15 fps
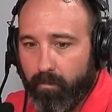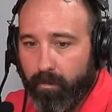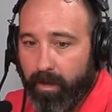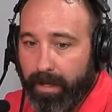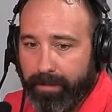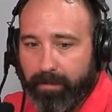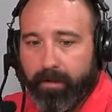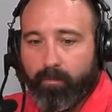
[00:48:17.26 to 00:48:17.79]

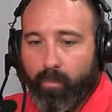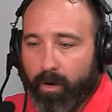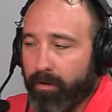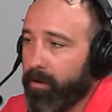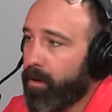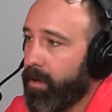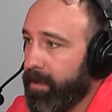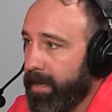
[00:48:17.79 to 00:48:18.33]
like the where
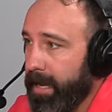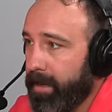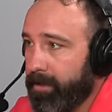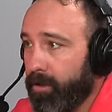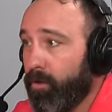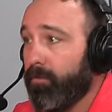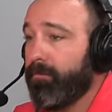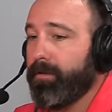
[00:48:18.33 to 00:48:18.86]
they're hunting at,
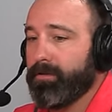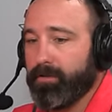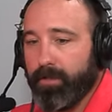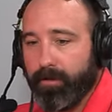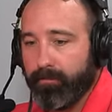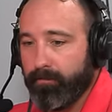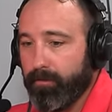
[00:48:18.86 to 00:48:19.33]
you know, if it's a,